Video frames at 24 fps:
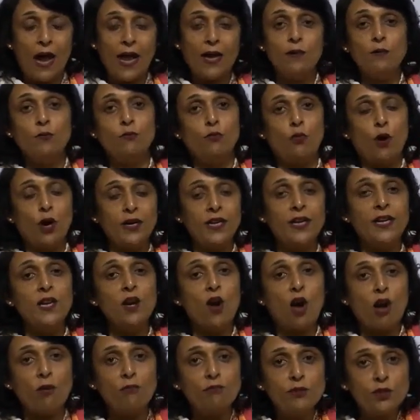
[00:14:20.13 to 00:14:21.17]
And what he
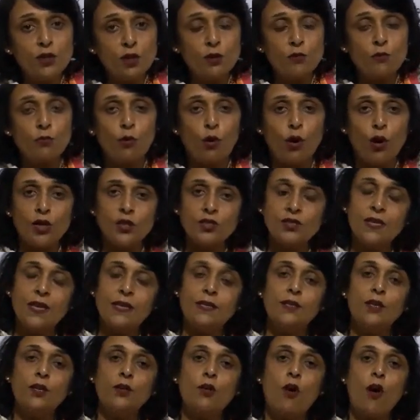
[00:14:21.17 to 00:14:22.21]
observed was
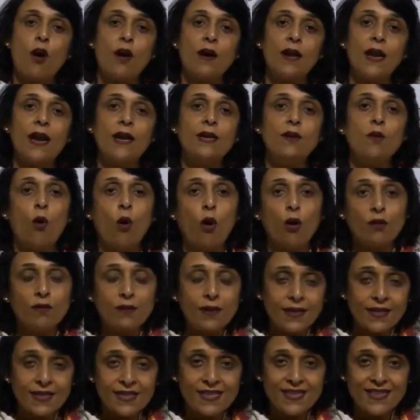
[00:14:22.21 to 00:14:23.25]
that the dog had
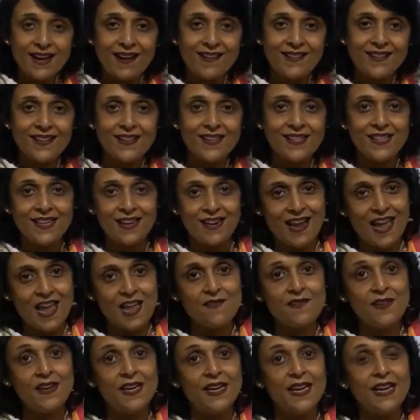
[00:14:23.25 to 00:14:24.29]
already started
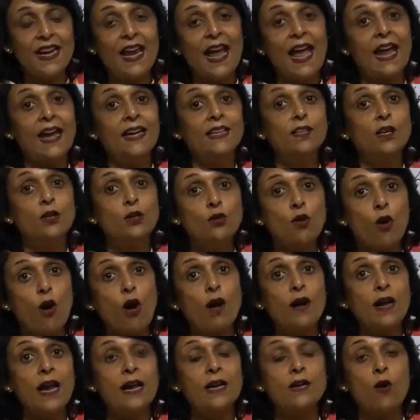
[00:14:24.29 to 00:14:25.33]
salivating and the
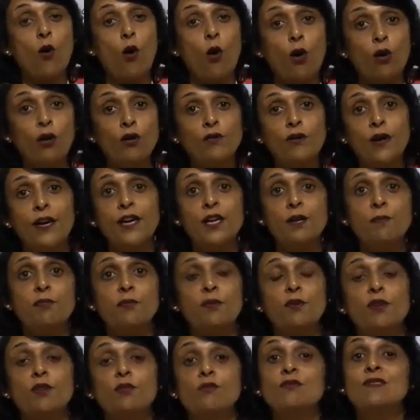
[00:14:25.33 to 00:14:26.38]
dog had already
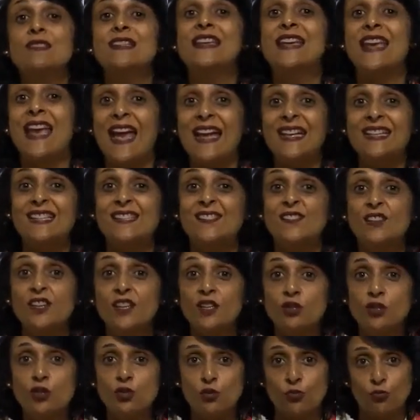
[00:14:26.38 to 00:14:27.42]
produced
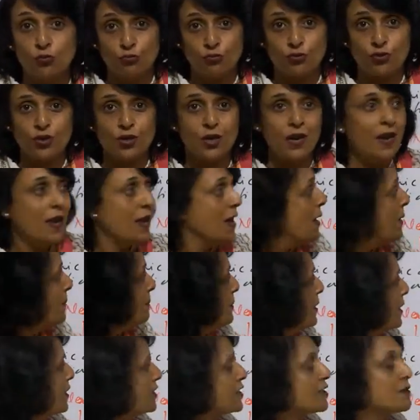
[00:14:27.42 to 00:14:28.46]
gastric juice
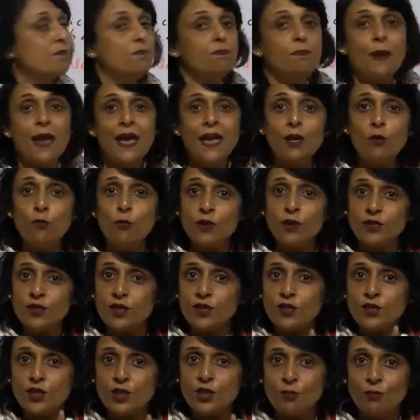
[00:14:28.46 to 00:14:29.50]
because bell
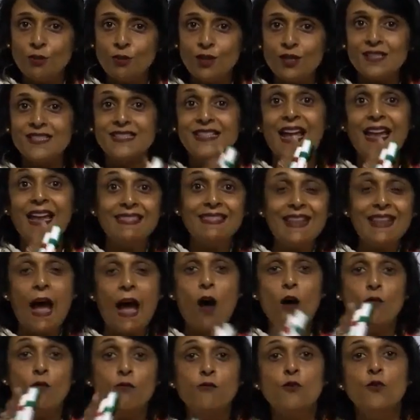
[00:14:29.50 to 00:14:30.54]
was a stimulus that
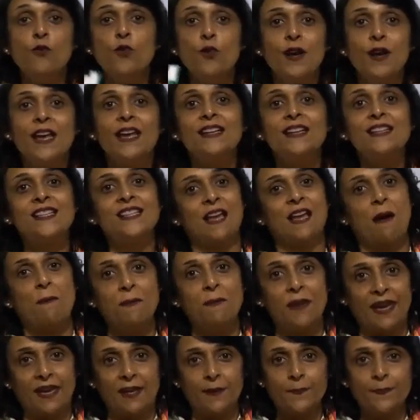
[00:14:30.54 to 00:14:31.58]
now food is
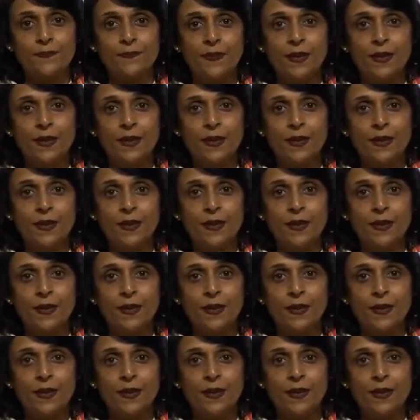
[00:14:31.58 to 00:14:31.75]
coming.